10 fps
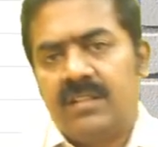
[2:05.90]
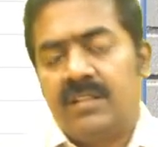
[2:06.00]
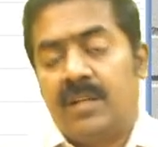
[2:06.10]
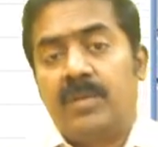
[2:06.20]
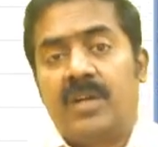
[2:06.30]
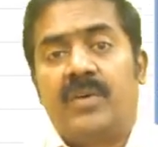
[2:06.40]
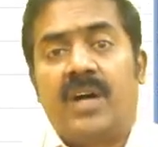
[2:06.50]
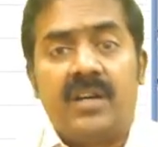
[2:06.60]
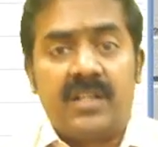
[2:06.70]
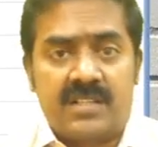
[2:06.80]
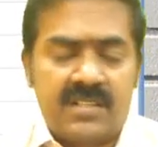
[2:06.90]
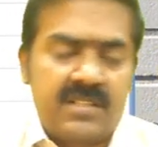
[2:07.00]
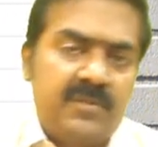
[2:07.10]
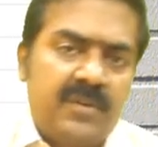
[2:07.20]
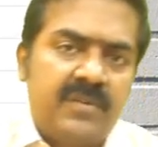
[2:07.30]
number of hours
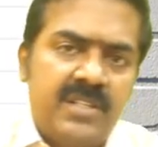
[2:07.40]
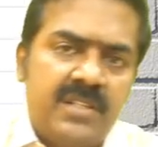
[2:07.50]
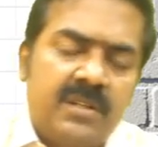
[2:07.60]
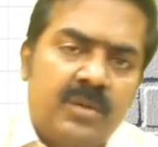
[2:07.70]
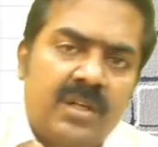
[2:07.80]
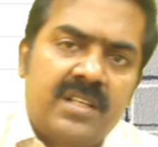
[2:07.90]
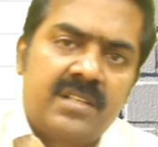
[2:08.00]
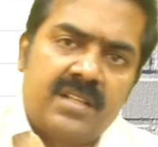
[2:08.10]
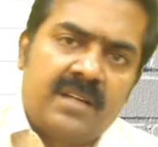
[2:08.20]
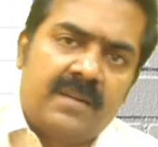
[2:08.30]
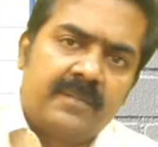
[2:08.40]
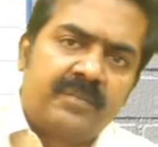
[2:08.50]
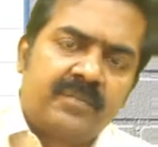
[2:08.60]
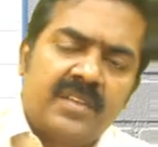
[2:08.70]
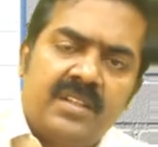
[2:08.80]
for which the work is done.
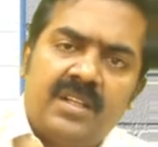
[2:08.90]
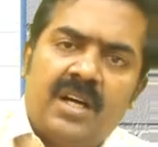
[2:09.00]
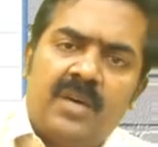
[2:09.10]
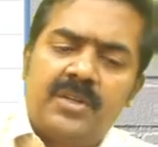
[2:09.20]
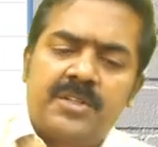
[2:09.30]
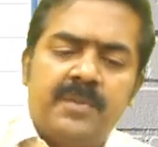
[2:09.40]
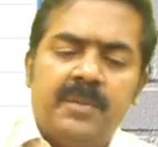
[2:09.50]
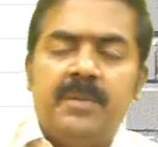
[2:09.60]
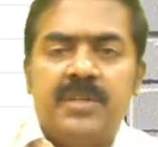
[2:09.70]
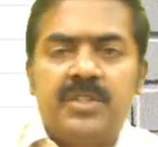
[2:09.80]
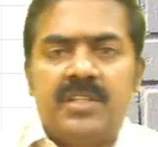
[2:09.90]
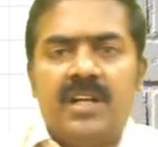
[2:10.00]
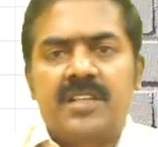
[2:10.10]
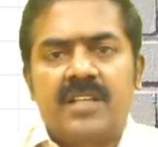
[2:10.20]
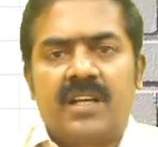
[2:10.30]
The hours may be machine
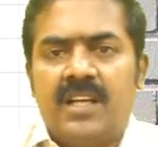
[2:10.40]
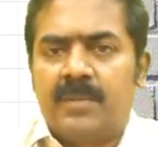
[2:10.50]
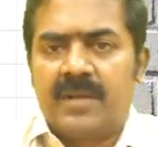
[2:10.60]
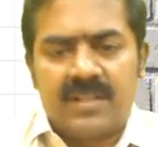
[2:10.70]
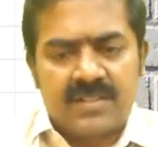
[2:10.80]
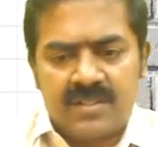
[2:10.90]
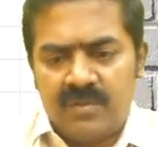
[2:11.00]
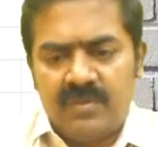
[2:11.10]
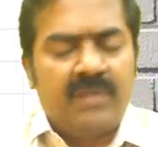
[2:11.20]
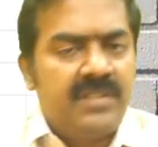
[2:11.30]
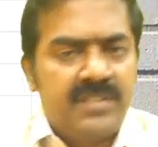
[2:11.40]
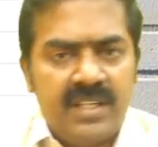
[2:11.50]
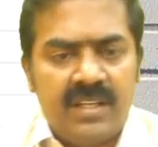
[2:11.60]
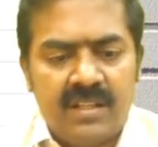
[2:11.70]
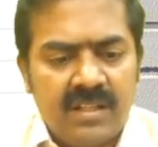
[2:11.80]
hours or labor hours. We have
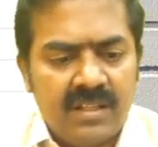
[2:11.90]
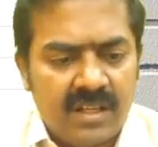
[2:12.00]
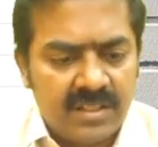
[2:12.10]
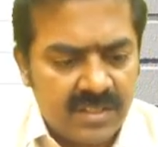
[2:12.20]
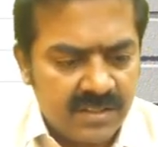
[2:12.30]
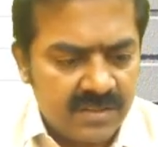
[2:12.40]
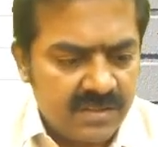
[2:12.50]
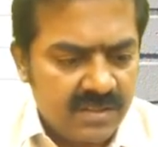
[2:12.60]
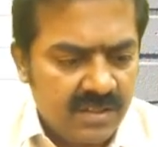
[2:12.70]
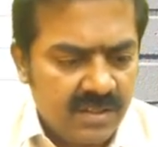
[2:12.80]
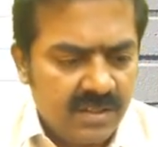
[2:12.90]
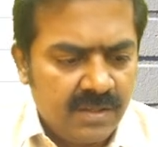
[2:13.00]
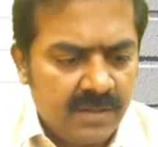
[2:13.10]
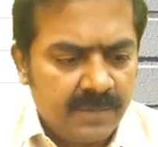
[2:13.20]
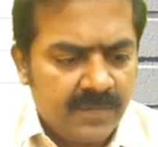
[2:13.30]
seen in the last class.
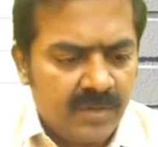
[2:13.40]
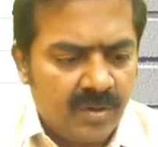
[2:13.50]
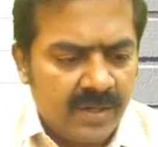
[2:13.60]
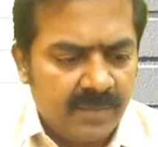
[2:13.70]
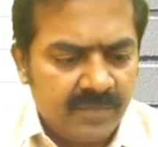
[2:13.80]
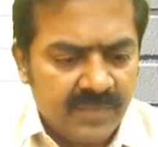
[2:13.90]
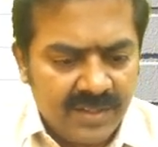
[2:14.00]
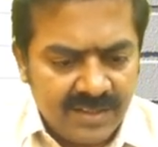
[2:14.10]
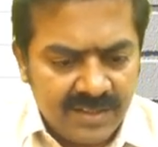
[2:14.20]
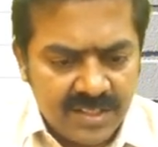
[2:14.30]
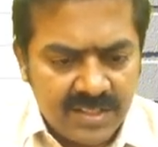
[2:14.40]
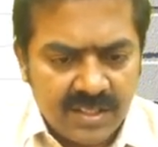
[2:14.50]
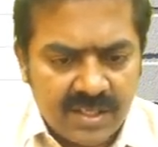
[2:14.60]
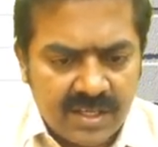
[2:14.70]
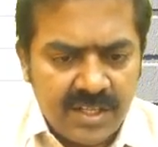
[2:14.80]
Okay,
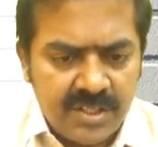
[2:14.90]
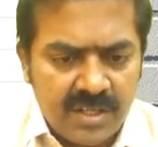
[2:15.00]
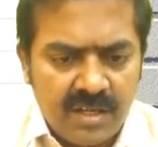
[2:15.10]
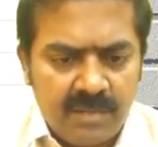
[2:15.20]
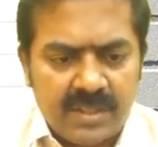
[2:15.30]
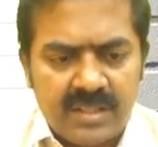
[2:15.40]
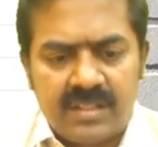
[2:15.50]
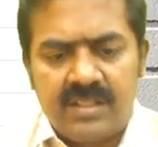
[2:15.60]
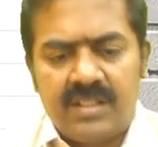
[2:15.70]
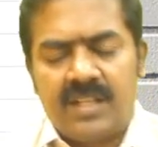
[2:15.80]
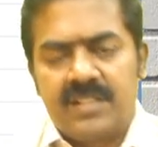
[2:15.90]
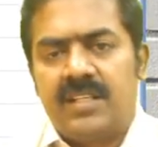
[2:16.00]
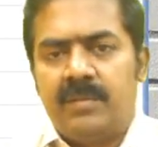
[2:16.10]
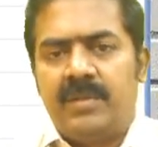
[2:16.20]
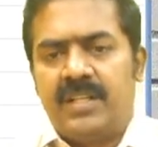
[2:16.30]
this traditional method has a
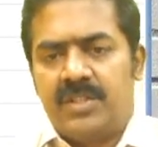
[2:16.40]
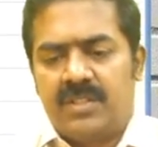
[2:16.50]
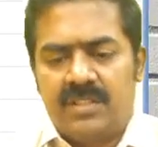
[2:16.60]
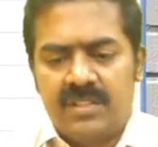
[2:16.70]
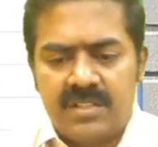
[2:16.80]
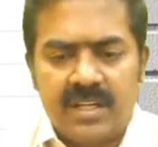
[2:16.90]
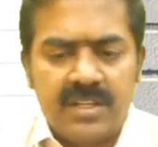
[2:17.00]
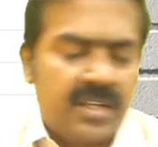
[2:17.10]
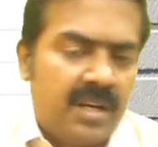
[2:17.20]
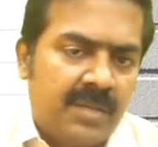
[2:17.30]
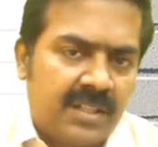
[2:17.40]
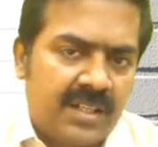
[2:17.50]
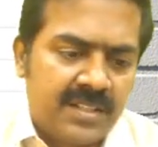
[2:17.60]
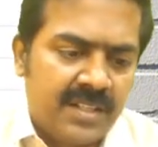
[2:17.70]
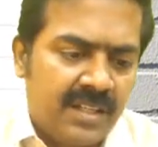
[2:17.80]
limitation. This traditional method
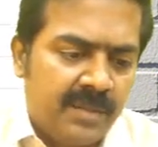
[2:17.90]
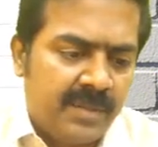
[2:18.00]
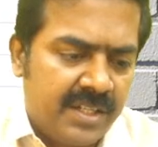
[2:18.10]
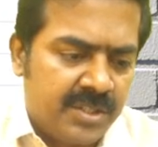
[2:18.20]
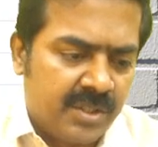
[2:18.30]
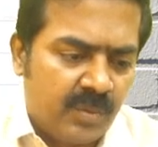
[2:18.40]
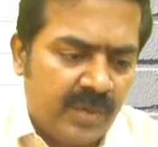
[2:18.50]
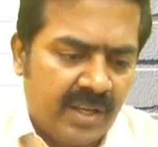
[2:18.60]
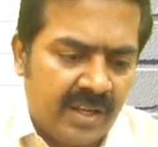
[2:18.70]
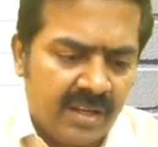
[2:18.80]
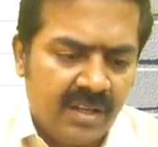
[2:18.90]
has a limitation where